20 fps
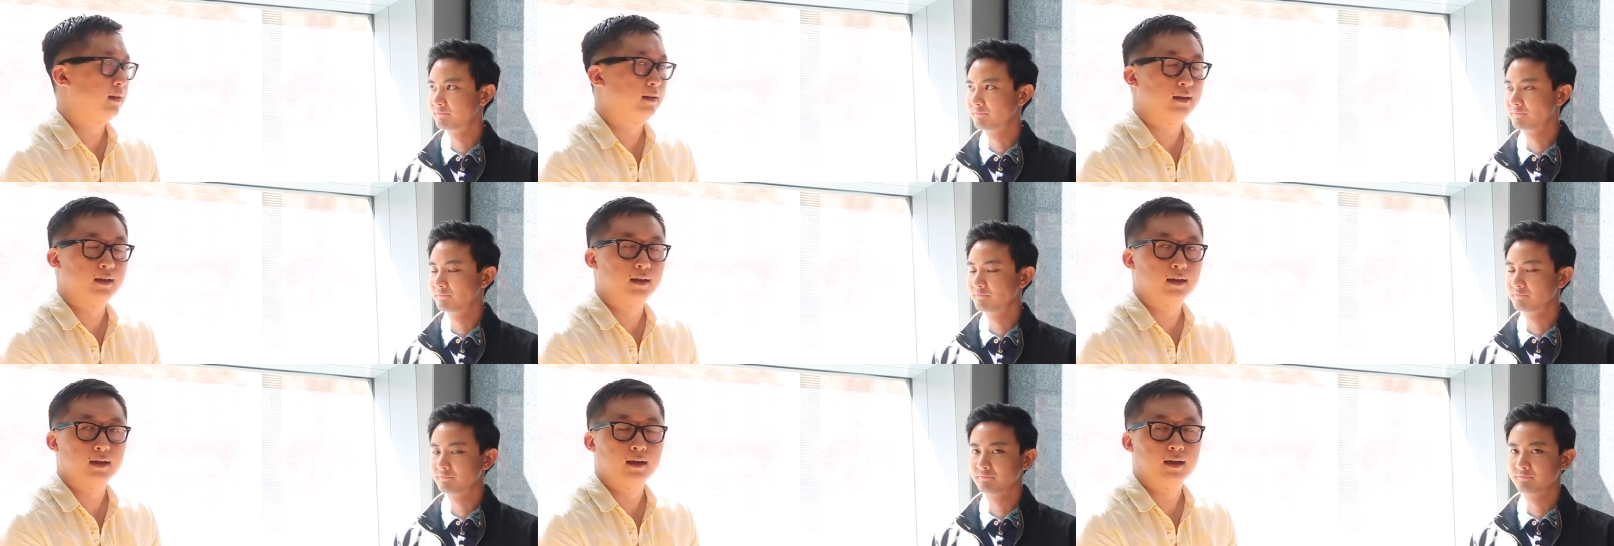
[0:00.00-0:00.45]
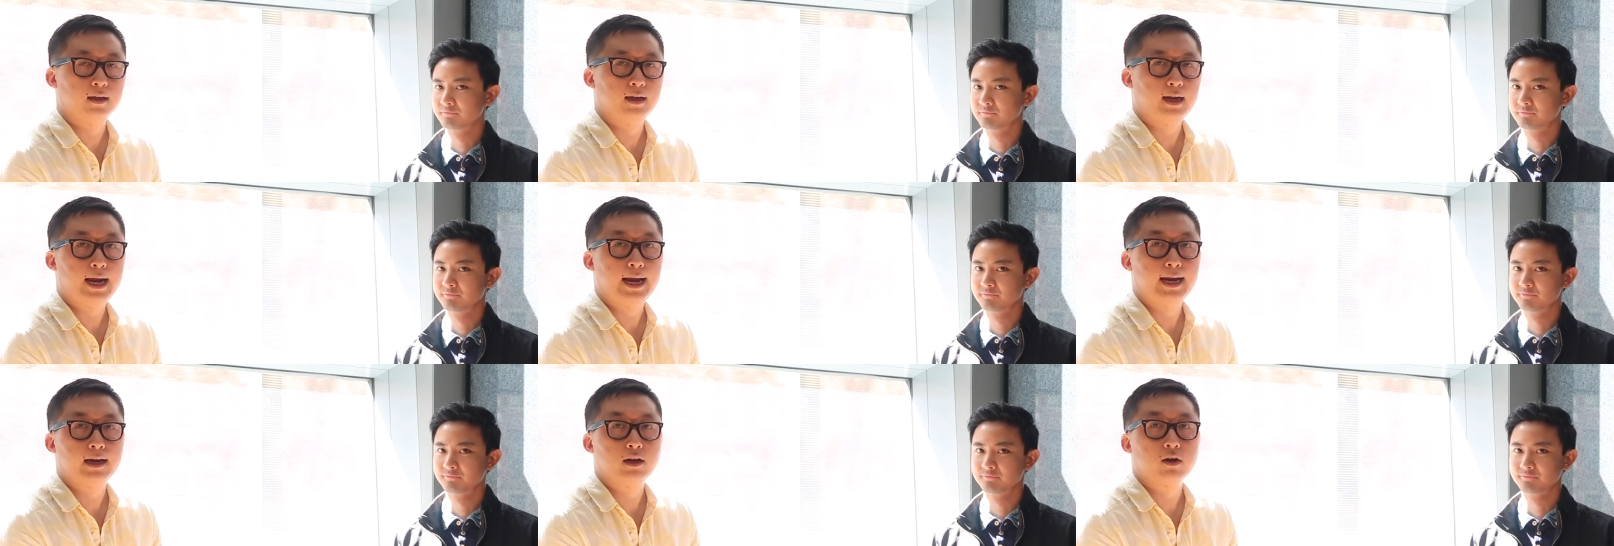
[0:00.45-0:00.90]

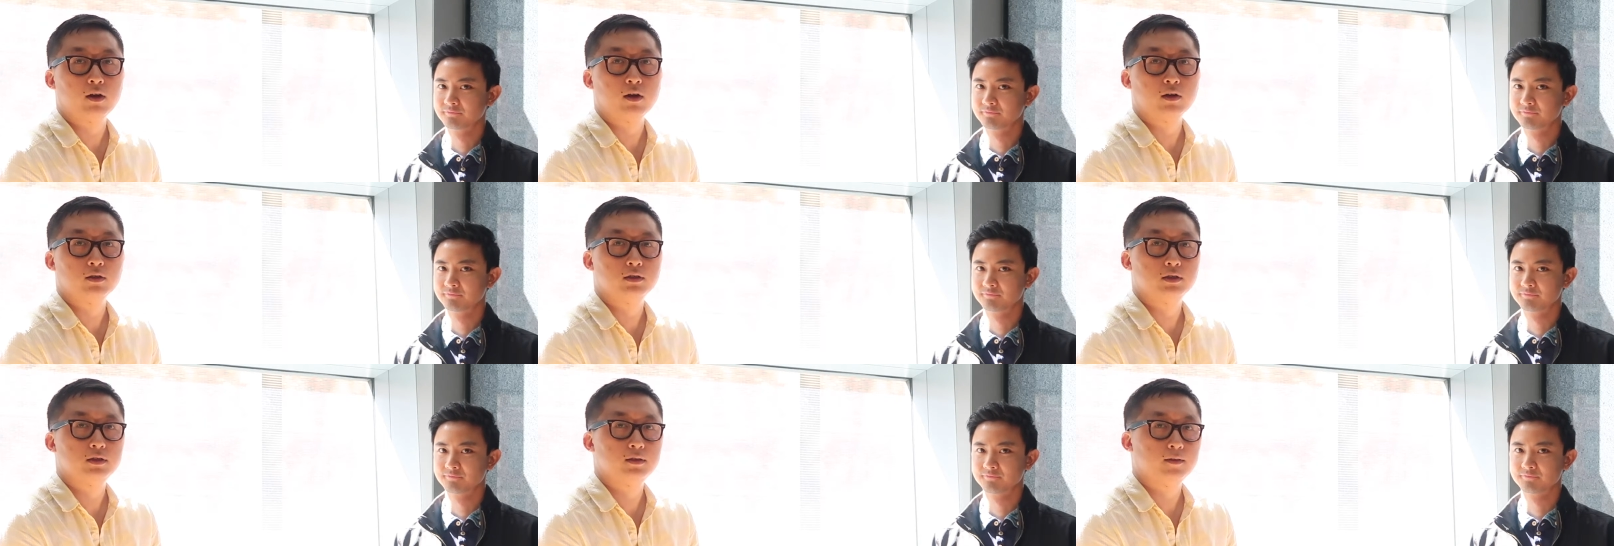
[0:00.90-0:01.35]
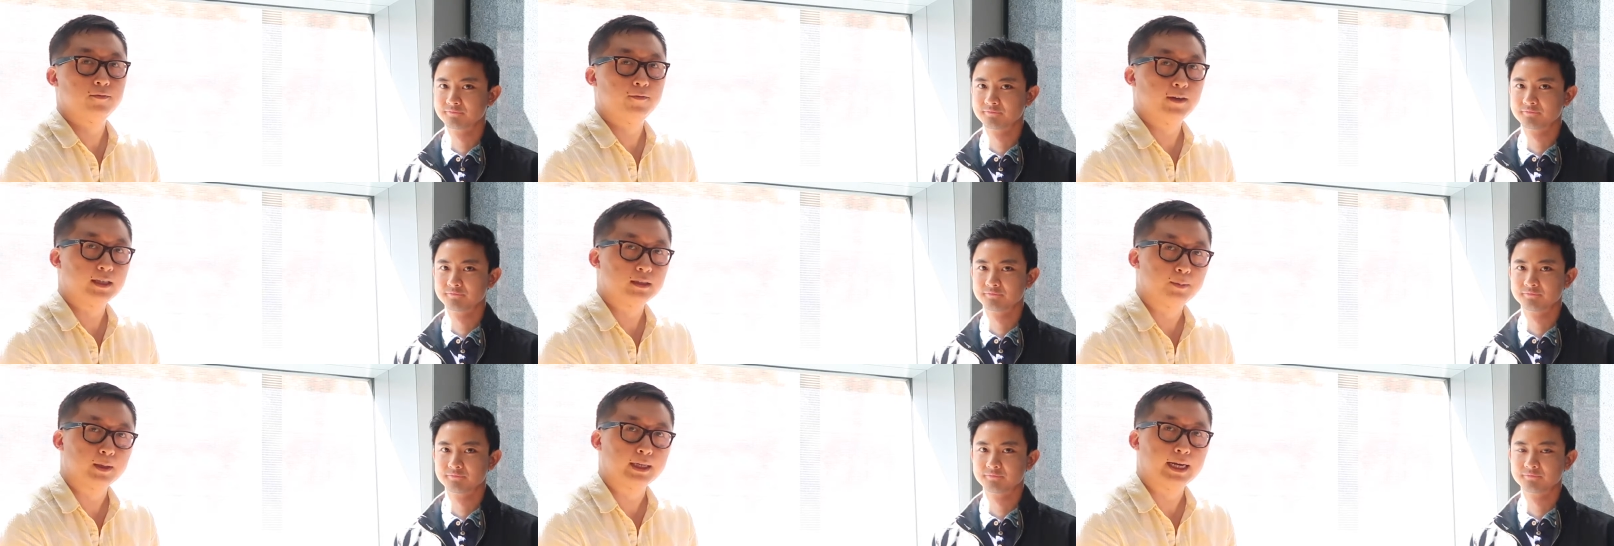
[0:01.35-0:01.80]
Speaker 1: the AR
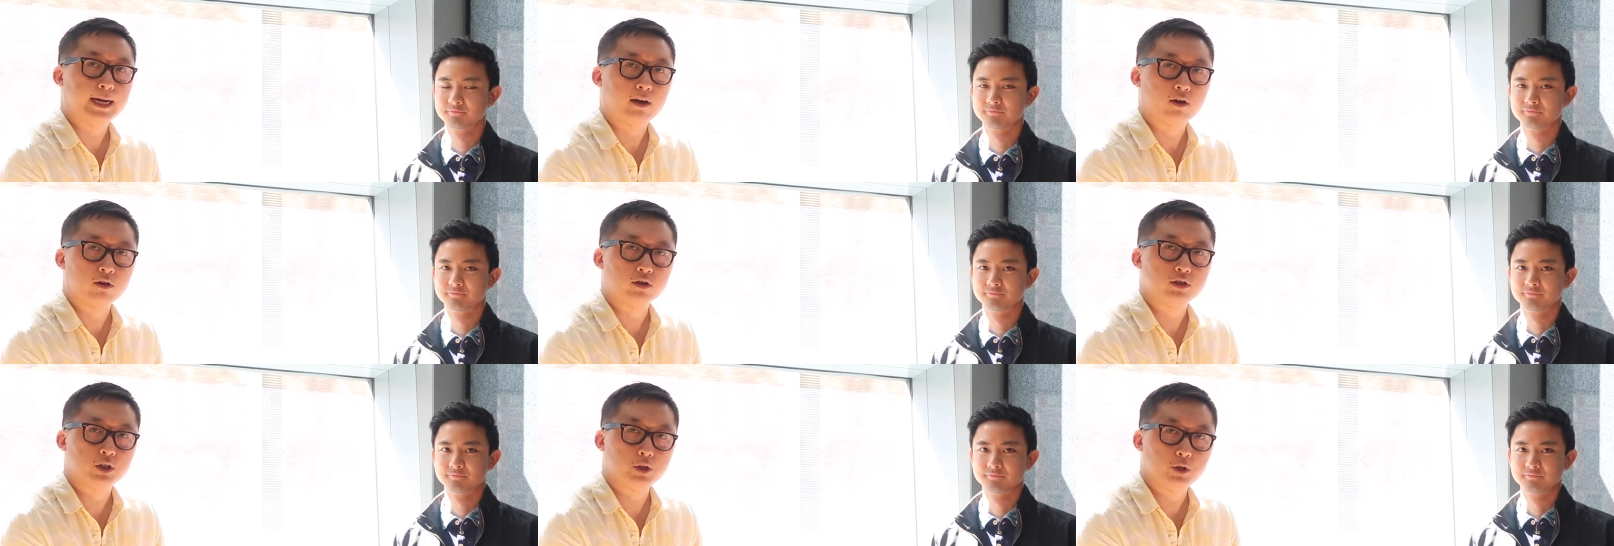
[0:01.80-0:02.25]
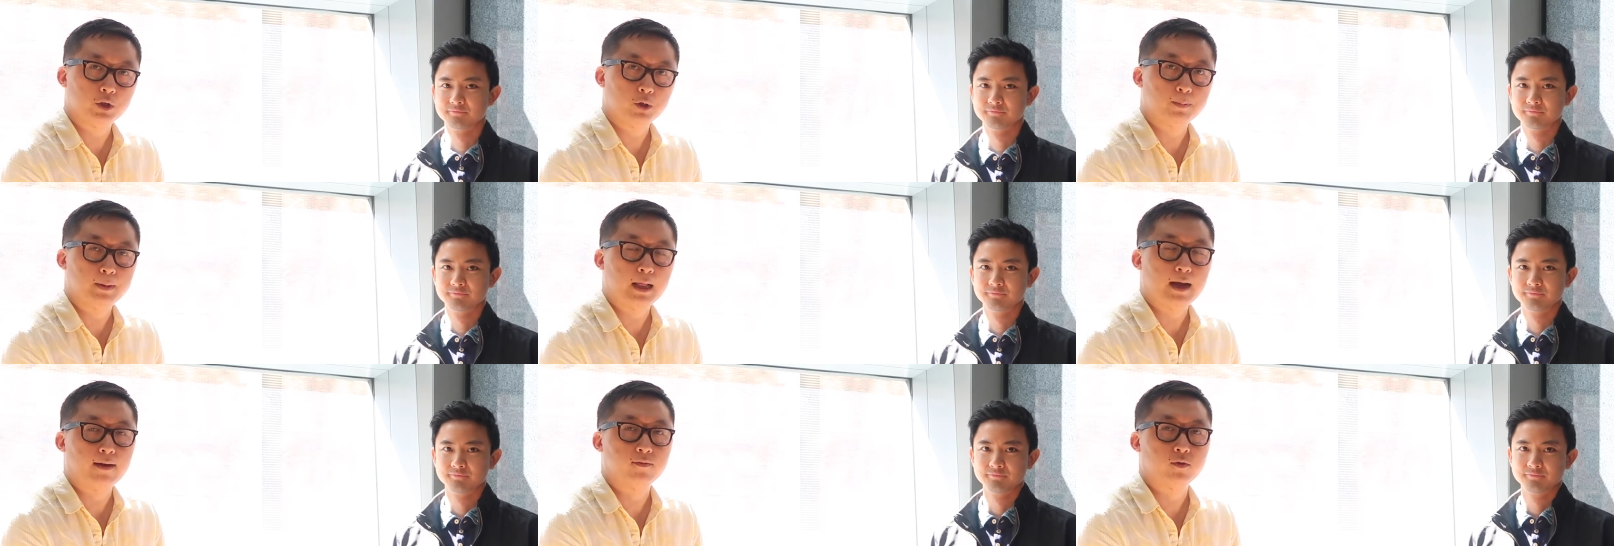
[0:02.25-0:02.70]
Facebook AR Studio
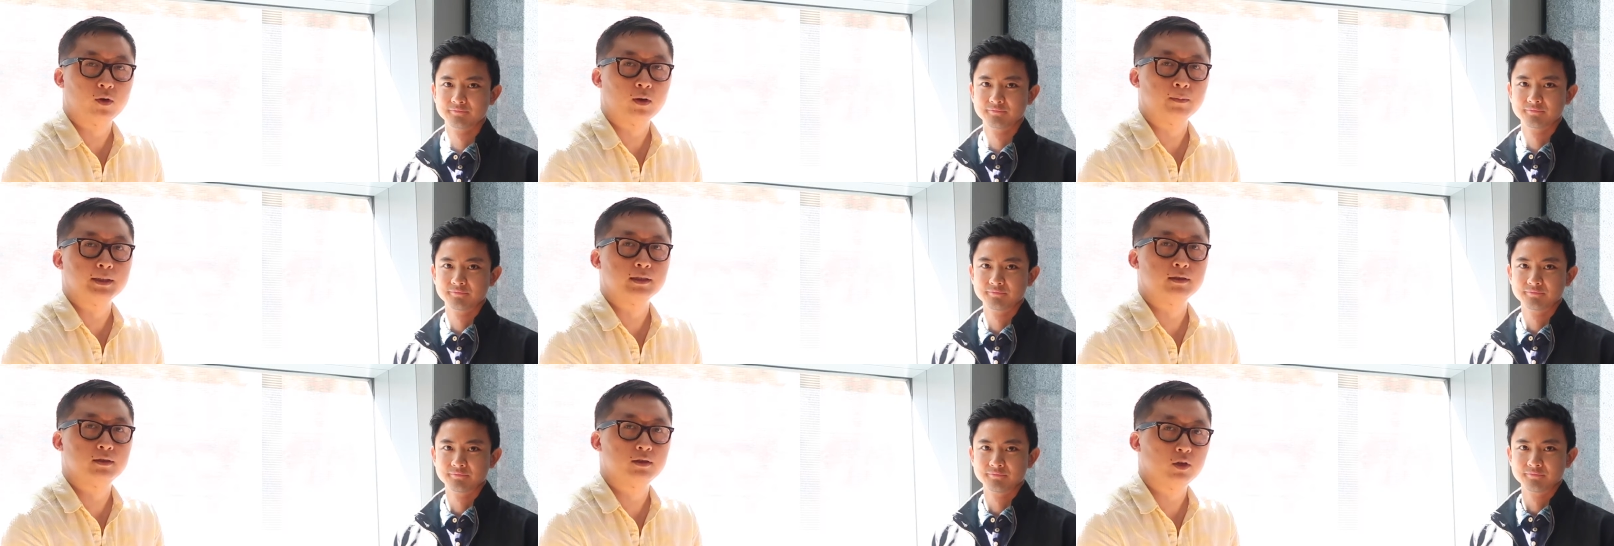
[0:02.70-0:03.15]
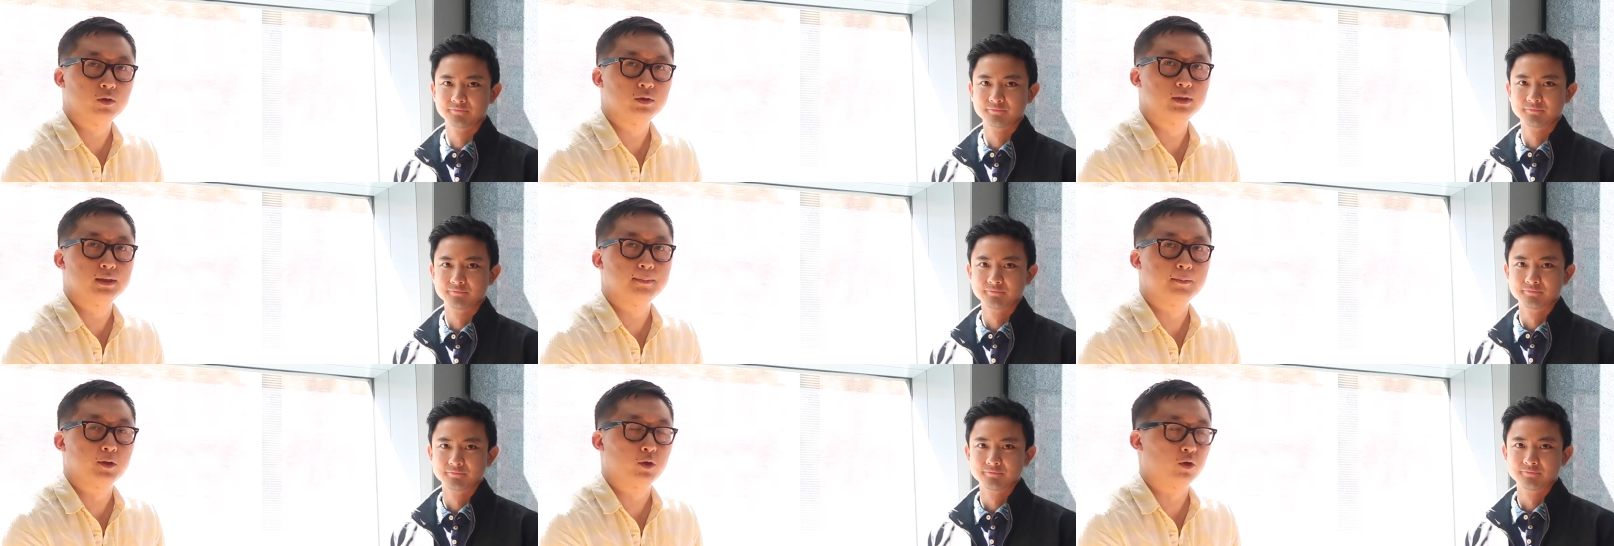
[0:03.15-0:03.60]
platform is so
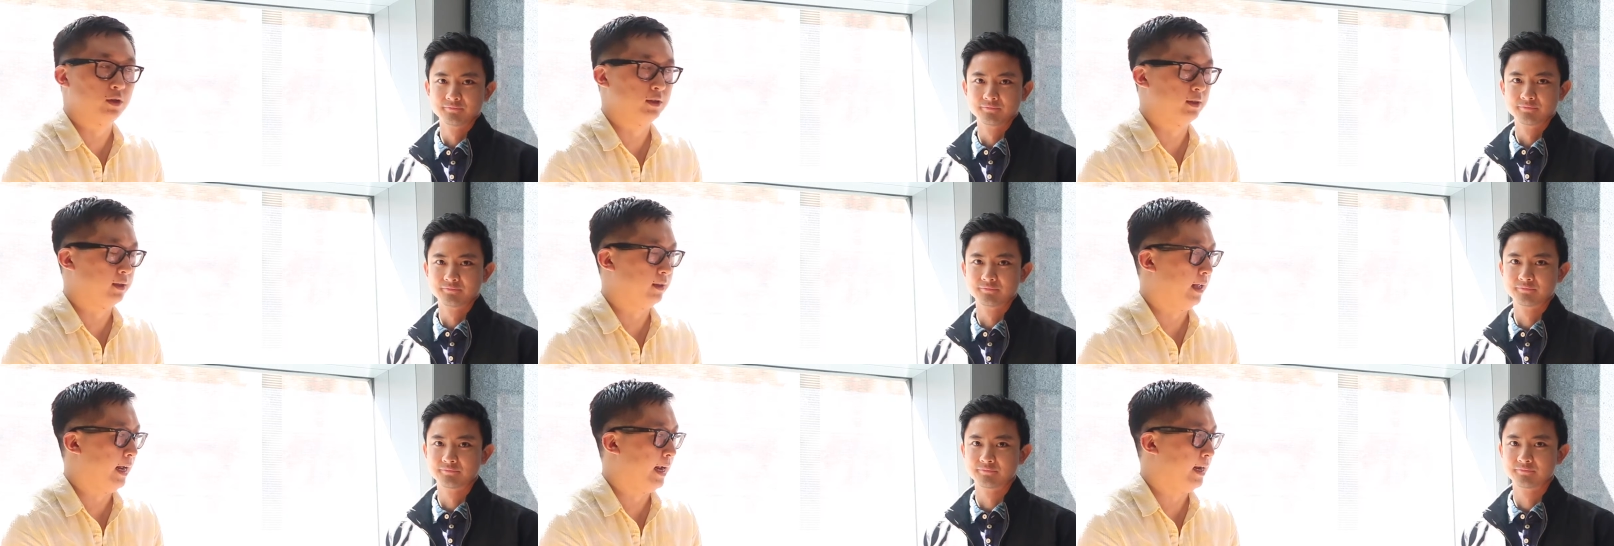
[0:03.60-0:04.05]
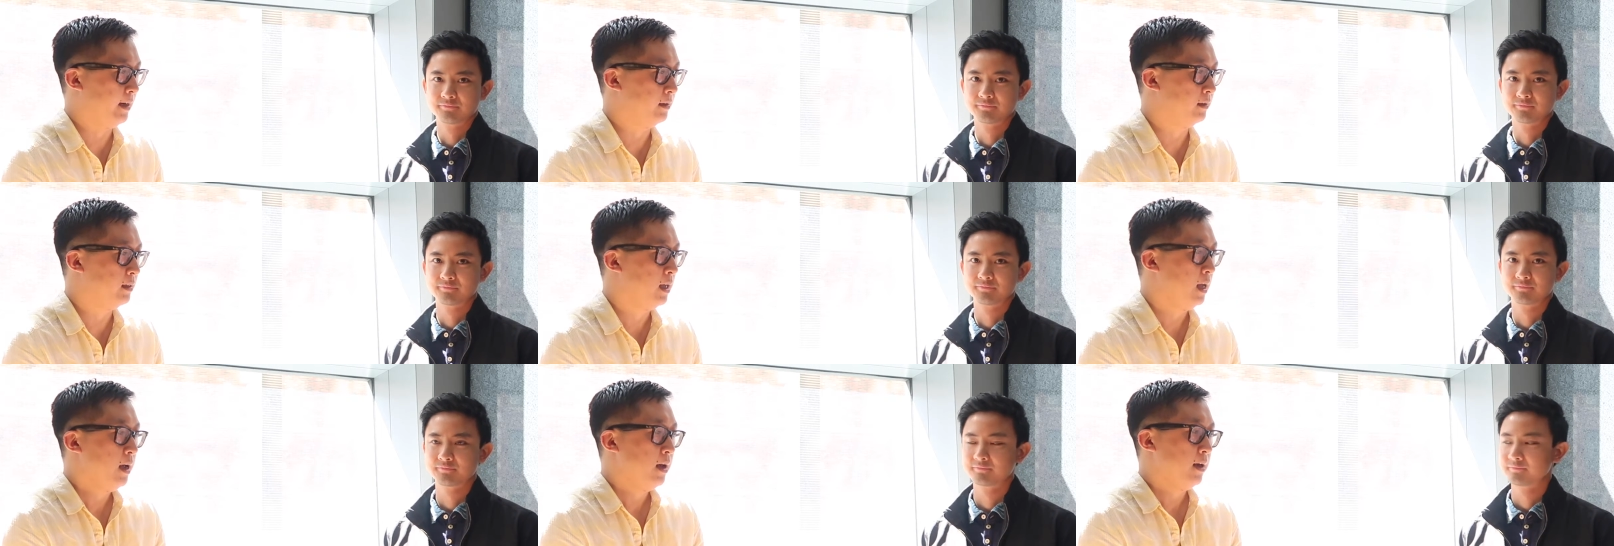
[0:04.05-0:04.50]
similar to
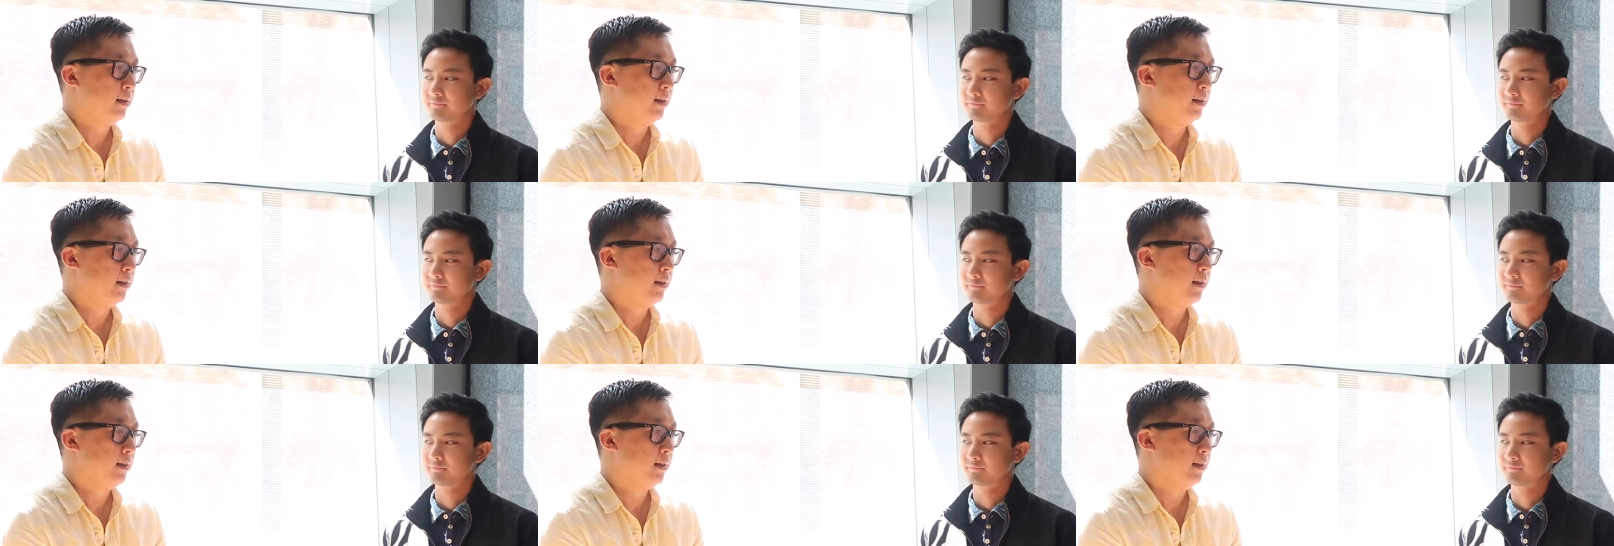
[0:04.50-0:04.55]
Lens